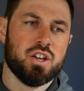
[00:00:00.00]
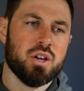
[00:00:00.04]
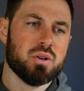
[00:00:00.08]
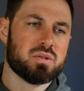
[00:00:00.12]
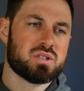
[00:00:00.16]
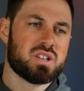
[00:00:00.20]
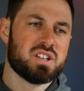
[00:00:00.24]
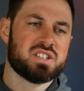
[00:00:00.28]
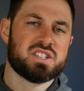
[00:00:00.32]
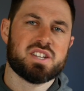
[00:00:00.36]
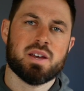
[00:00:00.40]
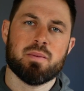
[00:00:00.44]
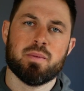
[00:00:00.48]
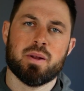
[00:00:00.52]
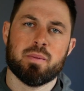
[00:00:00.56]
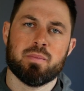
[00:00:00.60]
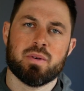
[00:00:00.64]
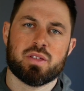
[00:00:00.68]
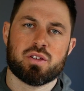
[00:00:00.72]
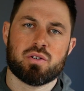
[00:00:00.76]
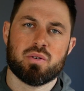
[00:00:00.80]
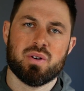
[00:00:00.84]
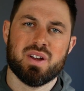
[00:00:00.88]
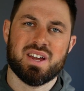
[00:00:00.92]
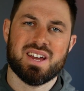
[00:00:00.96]
Useless tip
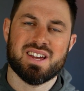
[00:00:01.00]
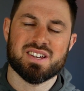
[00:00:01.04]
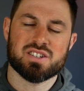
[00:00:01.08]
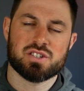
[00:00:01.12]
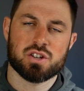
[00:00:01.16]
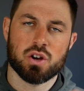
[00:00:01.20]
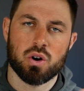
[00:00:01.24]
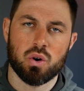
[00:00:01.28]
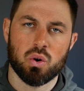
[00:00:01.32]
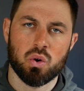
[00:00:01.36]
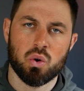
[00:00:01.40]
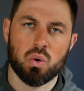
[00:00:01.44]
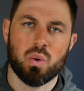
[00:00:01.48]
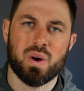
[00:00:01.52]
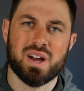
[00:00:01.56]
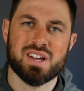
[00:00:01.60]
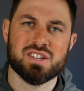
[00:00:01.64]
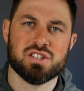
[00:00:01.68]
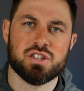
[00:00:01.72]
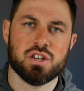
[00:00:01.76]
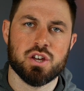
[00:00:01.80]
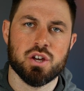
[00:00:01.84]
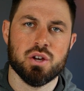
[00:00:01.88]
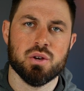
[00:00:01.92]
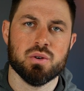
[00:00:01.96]
number 3 is to
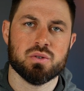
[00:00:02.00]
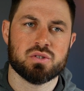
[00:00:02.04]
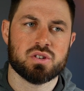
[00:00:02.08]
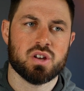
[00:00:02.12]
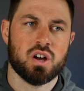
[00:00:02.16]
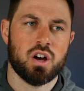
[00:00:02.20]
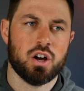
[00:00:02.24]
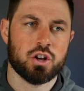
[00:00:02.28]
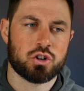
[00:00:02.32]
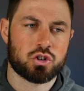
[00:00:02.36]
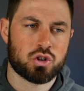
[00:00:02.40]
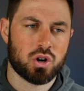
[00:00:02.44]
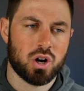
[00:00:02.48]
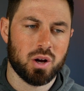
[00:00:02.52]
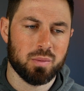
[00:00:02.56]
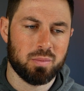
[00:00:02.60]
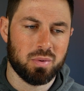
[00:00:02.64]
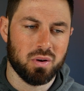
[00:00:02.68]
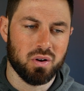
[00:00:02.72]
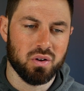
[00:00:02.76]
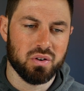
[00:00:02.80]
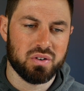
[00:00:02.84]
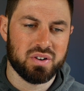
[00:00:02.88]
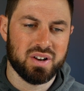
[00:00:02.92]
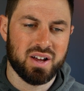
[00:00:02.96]
always use a
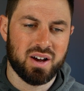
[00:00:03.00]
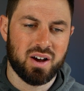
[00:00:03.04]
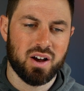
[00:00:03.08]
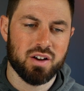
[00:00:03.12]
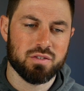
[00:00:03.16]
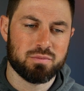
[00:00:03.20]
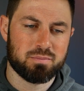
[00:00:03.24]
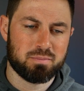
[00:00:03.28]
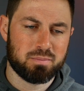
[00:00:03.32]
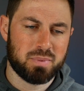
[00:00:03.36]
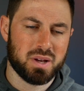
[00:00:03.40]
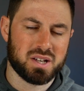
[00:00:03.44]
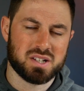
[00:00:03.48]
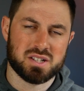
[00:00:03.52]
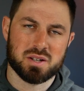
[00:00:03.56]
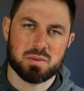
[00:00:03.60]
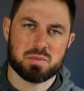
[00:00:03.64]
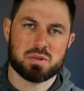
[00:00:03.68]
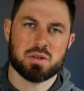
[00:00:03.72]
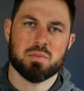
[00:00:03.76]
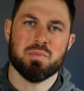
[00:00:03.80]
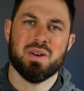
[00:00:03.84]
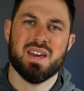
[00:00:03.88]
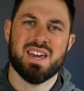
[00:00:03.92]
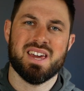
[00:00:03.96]
tripod. Now, I've picked
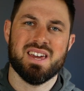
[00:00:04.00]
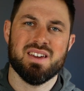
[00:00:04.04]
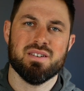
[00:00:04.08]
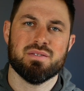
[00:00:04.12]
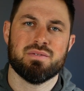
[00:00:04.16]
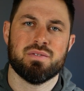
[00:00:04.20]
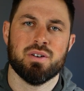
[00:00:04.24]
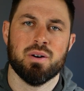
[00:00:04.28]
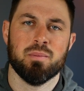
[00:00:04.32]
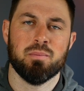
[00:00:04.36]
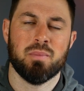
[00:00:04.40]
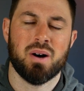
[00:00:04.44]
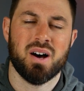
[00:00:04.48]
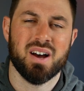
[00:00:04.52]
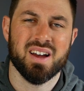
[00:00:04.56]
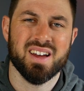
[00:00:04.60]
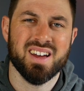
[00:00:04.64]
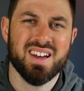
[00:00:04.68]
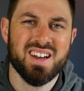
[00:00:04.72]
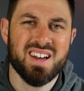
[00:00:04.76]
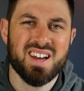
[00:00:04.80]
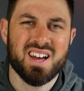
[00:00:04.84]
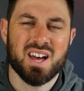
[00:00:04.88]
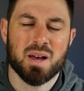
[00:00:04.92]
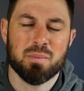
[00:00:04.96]
up some heat for my
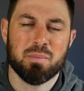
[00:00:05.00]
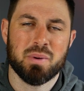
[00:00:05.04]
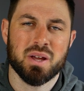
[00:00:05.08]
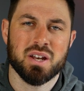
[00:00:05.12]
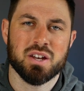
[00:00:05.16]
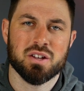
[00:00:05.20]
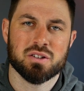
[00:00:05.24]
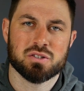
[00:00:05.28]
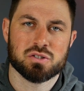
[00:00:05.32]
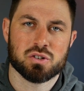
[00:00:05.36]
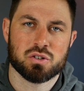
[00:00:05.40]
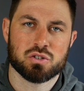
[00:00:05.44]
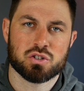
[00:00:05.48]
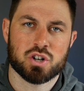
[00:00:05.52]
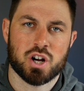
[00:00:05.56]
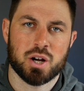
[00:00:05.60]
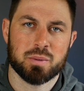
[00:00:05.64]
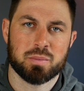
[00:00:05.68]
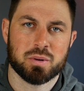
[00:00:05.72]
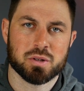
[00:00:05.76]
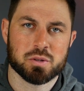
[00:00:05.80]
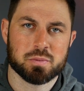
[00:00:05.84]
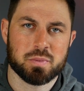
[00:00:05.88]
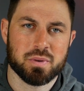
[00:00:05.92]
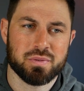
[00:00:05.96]
opinions on
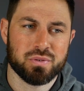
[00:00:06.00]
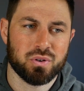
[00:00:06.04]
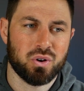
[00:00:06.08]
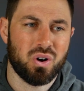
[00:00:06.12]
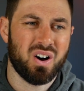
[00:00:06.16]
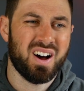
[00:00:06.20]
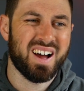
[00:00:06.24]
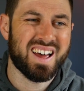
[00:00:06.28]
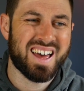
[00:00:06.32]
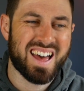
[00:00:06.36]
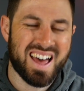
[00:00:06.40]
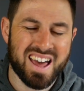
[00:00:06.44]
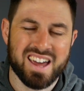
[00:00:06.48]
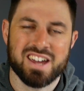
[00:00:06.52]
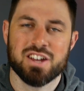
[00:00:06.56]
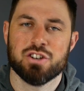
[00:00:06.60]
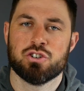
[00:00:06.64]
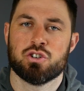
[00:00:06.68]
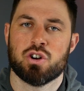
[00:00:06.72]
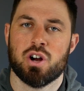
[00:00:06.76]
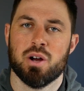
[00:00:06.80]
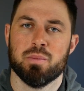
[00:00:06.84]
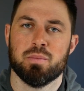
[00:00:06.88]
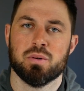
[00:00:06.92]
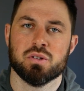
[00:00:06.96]
tripods before. I hate
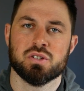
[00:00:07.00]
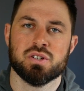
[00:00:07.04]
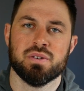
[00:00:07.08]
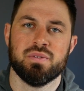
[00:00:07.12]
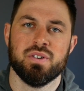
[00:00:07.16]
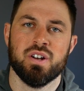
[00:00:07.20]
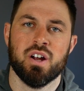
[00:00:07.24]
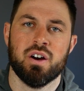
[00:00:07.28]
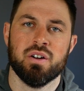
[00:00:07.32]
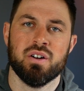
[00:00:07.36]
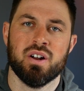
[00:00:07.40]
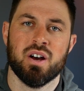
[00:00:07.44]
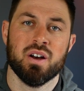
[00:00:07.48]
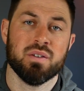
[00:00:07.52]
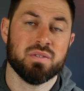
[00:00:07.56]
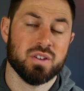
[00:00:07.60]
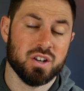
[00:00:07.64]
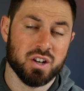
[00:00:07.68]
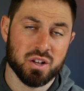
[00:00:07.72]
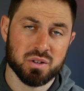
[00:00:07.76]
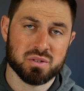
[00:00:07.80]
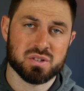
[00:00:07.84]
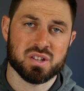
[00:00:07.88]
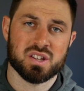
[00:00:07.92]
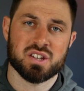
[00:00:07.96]
tripods. If you don't know, if
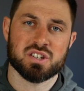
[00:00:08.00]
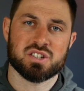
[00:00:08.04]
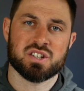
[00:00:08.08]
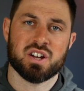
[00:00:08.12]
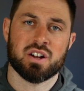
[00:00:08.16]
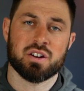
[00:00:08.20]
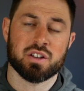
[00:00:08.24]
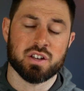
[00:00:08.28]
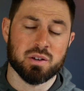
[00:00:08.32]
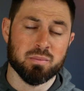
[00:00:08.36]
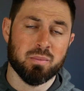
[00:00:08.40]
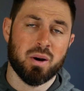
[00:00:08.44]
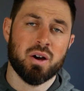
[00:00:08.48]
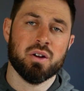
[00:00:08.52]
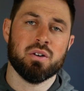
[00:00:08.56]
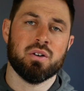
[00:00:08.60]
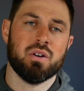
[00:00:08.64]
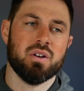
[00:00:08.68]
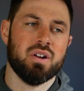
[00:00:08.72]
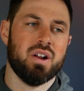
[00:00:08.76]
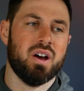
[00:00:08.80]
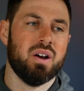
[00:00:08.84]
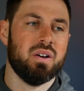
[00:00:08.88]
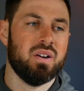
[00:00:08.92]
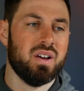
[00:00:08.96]
you're new to this channel, you might
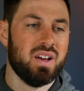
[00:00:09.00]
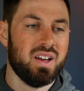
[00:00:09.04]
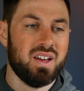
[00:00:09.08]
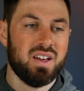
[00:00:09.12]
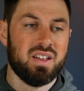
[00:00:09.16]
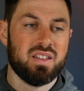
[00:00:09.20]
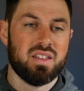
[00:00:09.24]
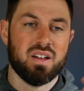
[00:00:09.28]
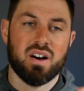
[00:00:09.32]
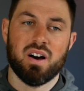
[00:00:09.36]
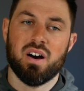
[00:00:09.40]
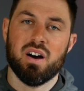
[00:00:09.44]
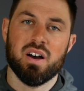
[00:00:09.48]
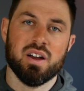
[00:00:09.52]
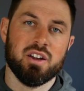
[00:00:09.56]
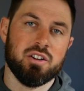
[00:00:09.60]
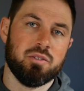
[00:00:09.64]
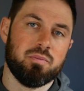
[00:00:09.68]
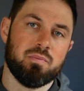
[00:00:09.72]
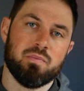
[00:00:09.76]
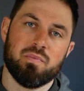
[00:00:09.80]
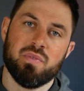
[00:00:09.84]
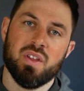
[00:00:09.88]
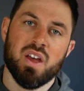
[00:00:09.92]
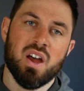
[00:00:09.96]
not know that
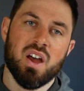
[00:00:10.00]
I